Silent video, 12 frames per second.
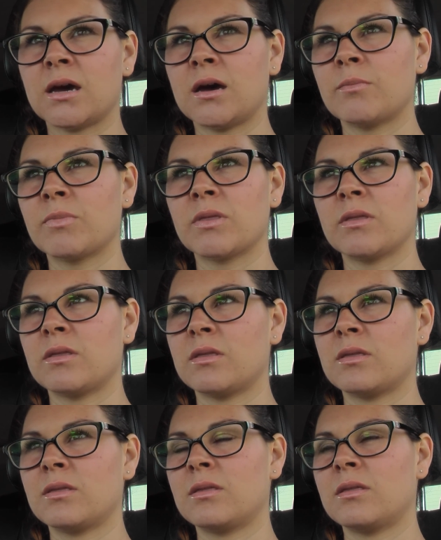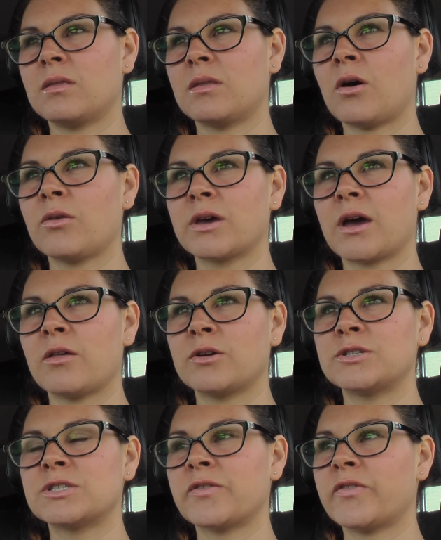Um, all the
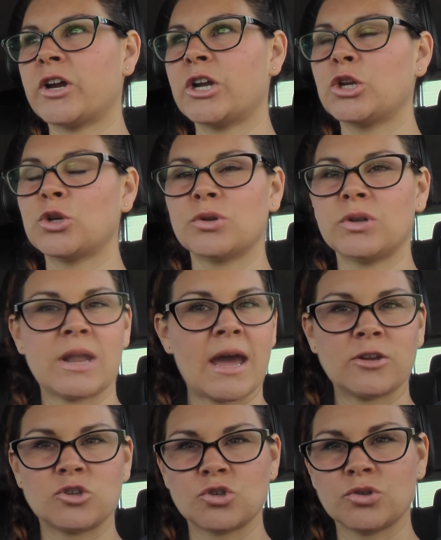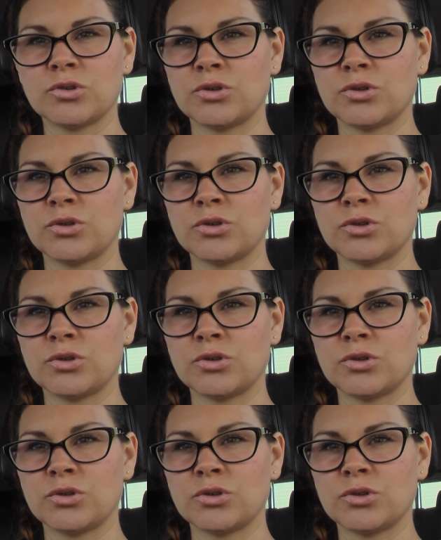colors they're very natural,